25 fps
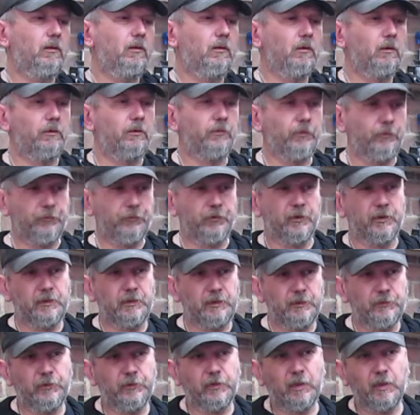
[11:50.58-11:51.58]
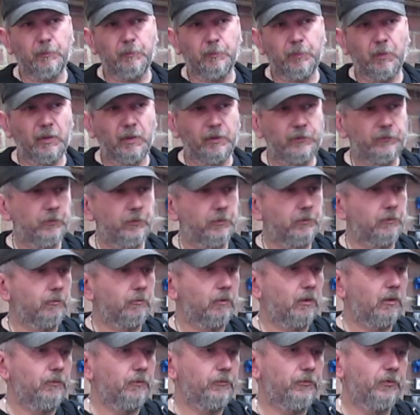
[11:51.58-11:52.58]
because obviously I need to keep bikes on the
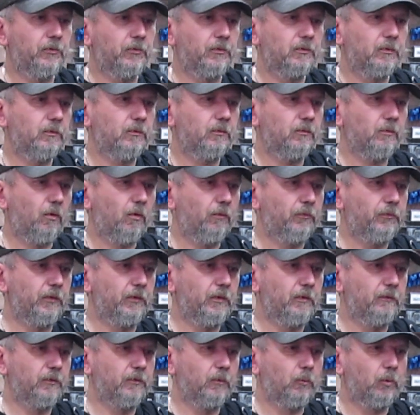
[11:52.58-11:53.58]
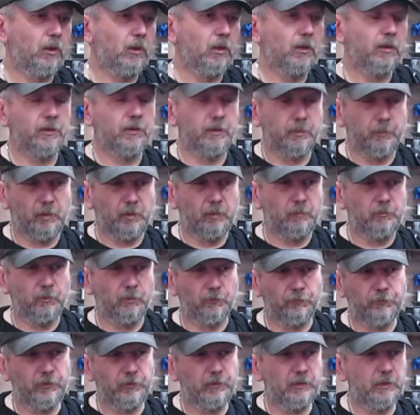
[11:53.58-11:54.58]
road, obviously for work at the moment.
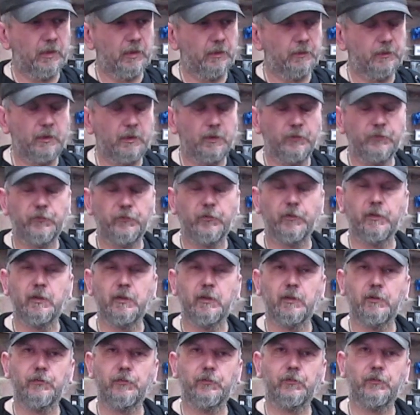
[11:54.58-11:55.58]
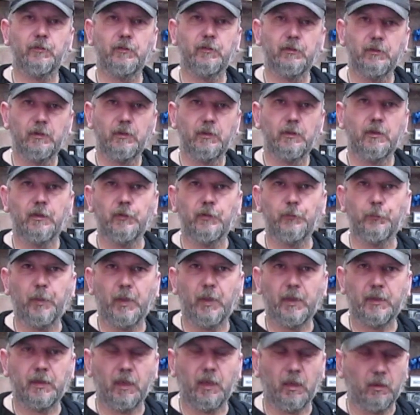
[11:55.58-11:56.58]
Obviously, yeah, the ST is
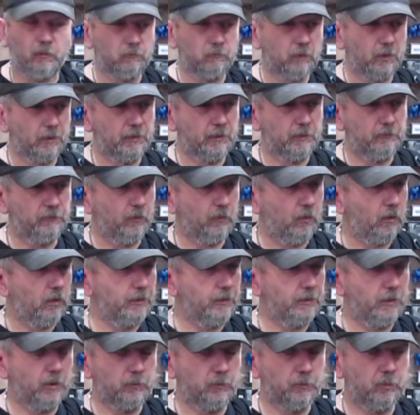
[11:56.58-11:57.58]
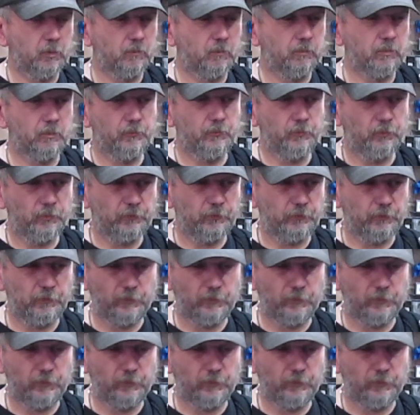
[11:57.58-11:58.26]
back up, running fine, no problems, which